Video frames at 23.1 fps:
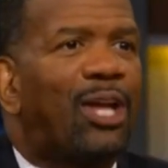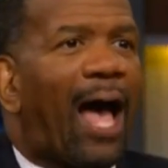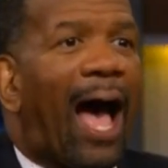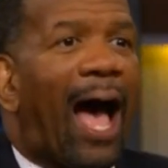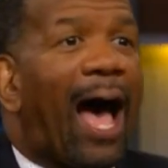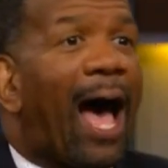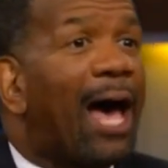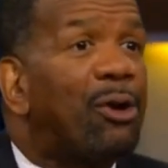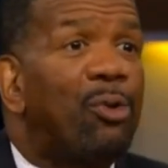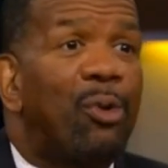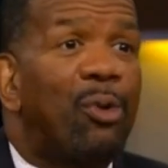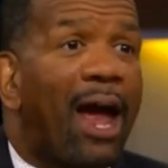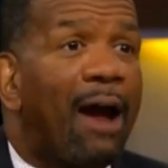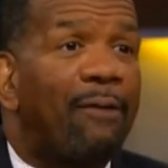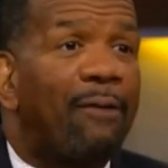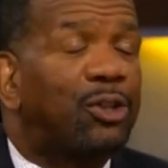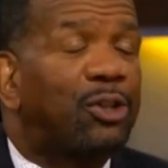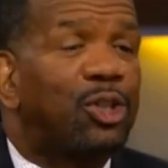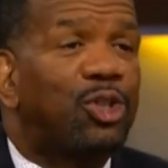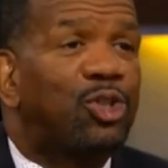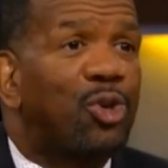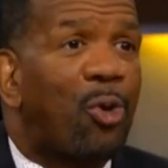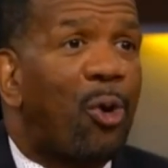I don't have
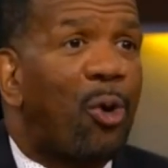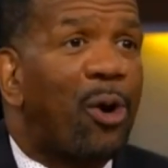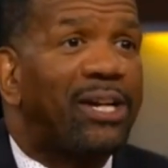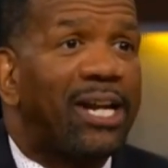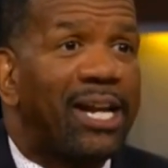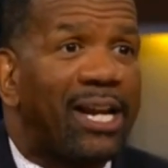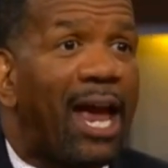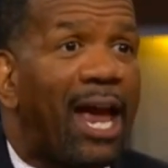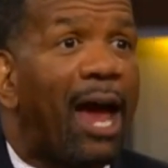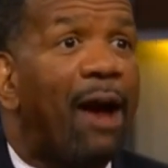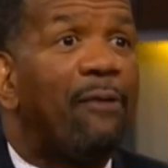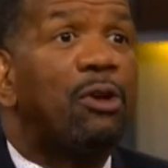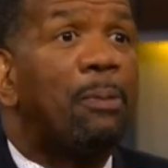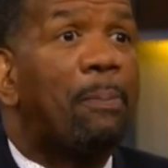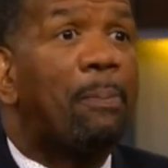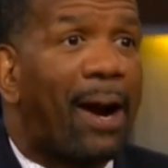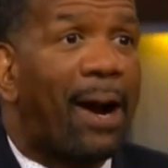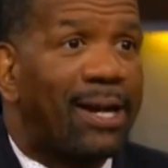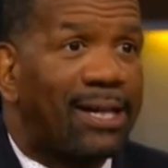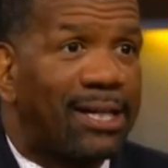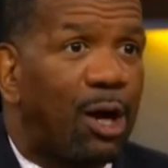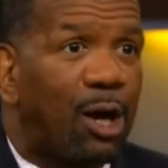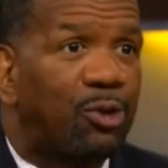to join in.
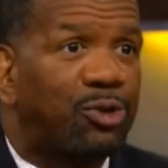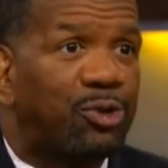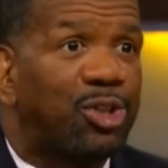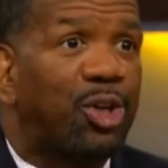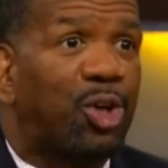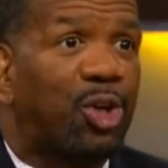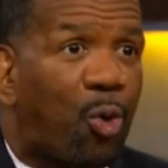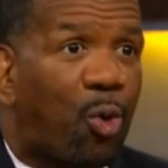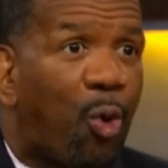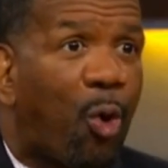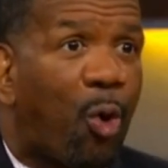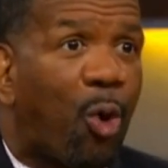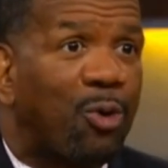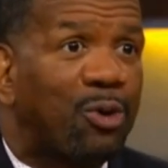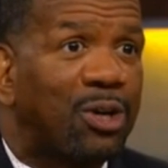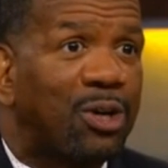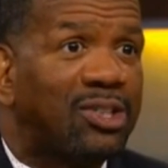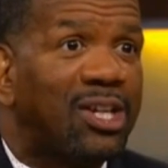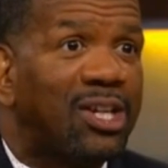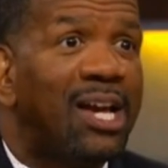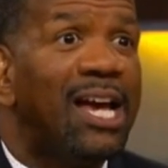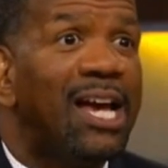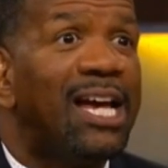Everybody else in the
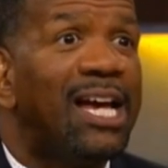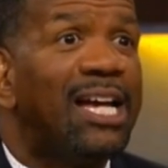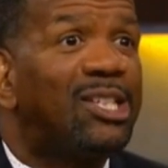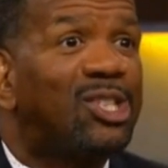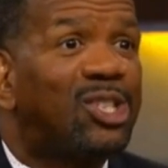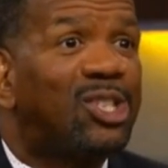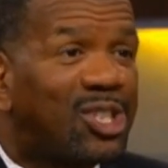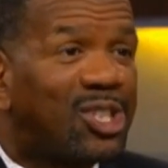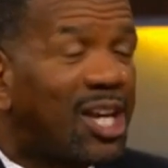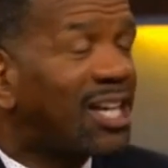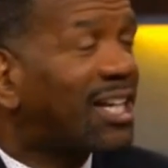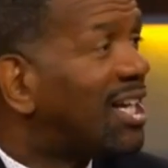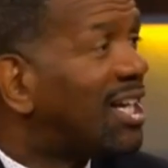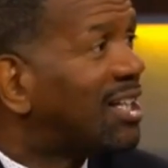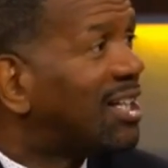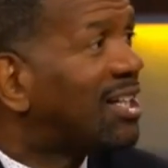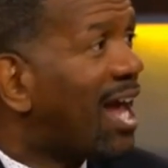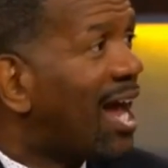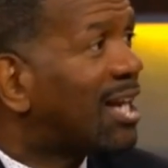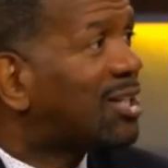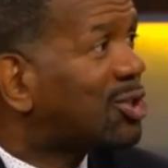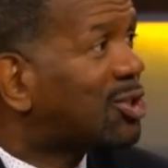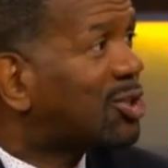chorus is singing
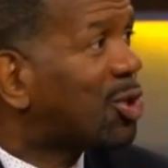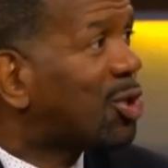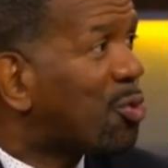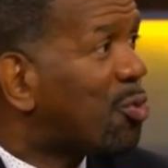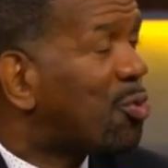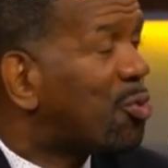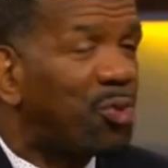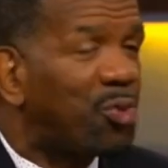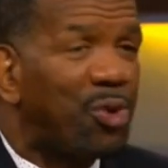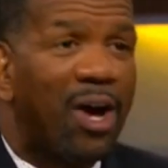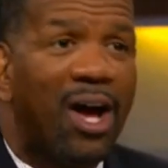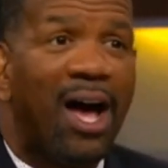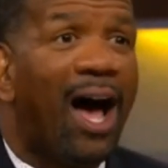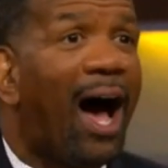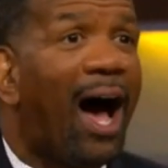that tune.